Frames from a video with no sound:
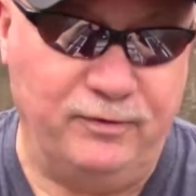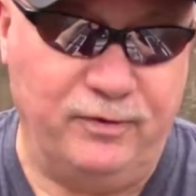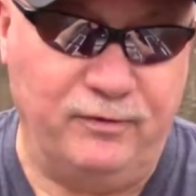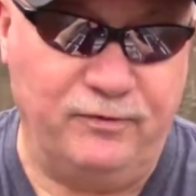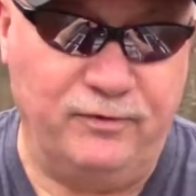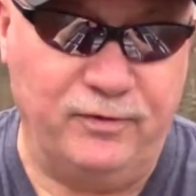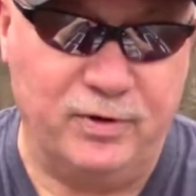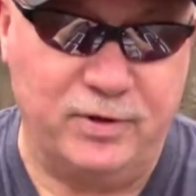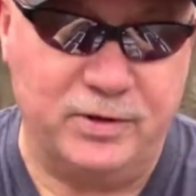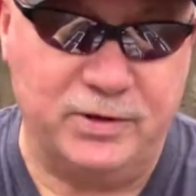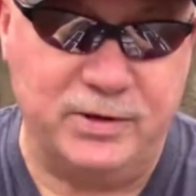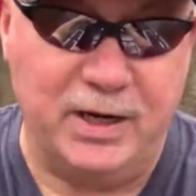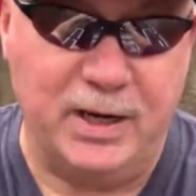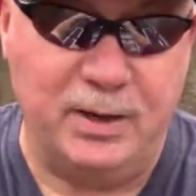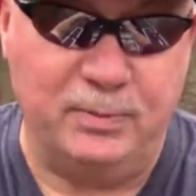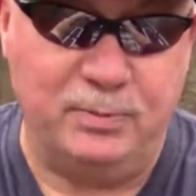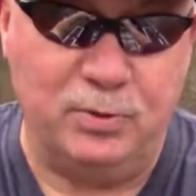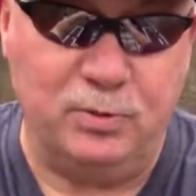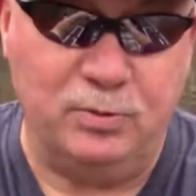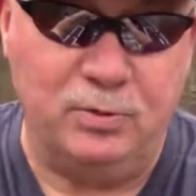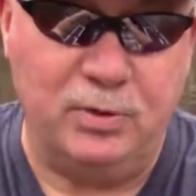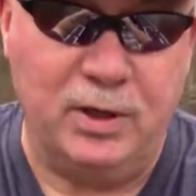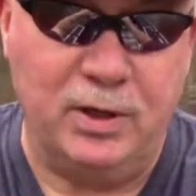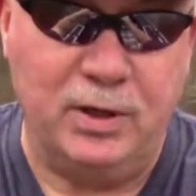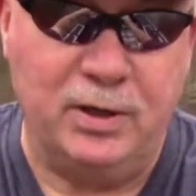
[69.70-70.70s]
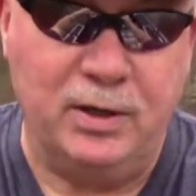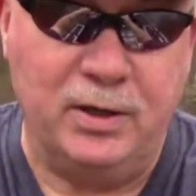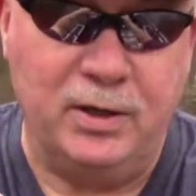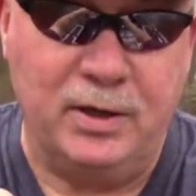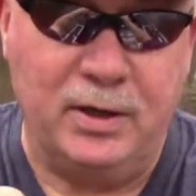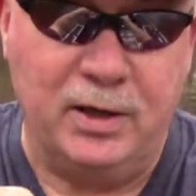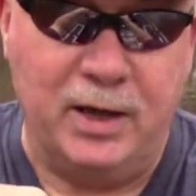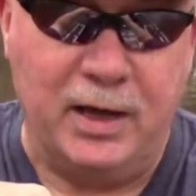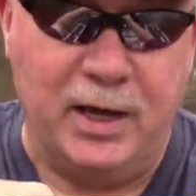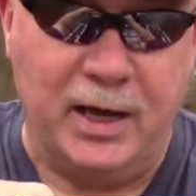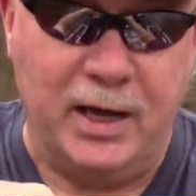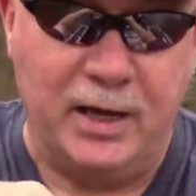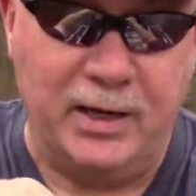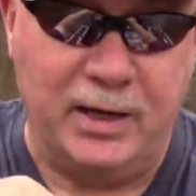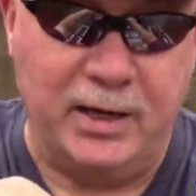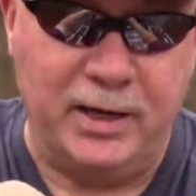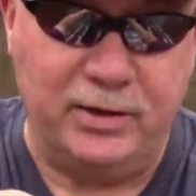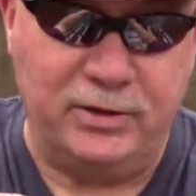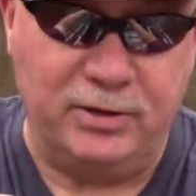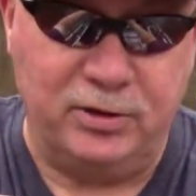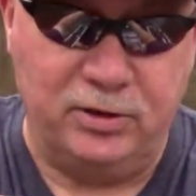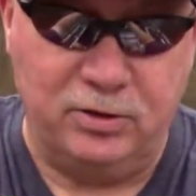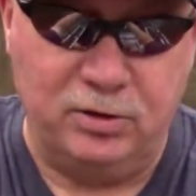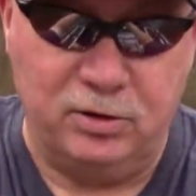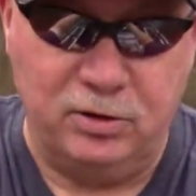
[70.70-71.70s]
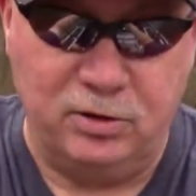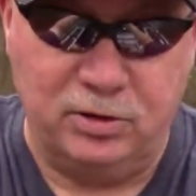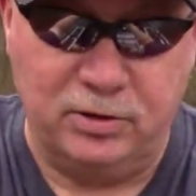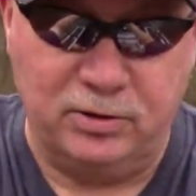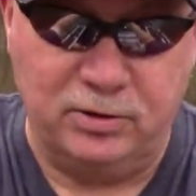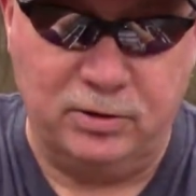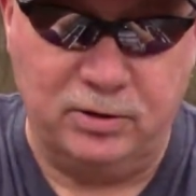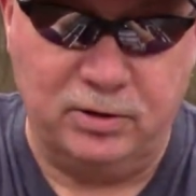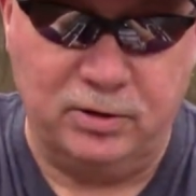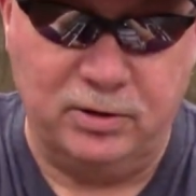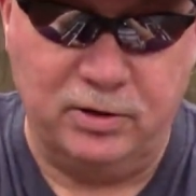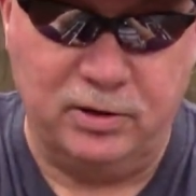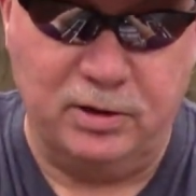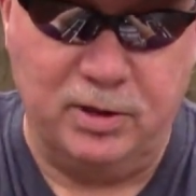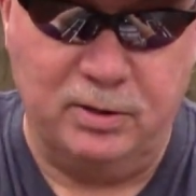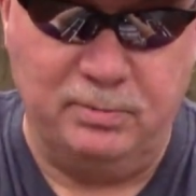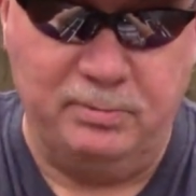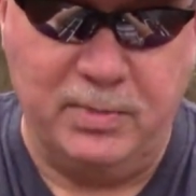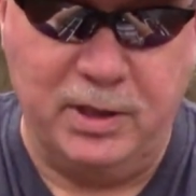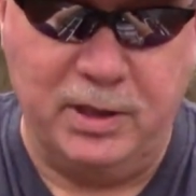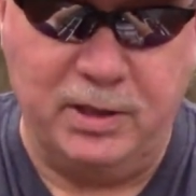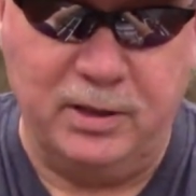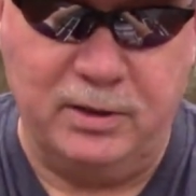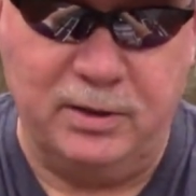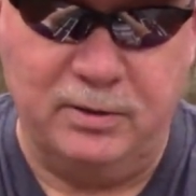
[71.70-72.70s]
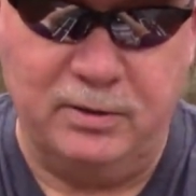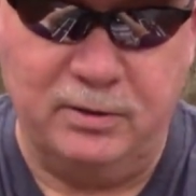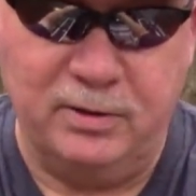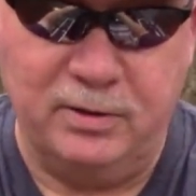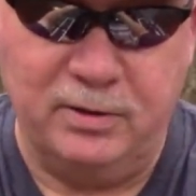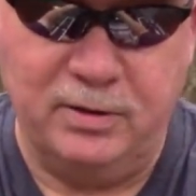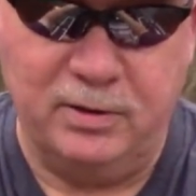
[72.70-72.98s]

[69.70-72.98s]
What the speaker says: for example, I like to hook the minnow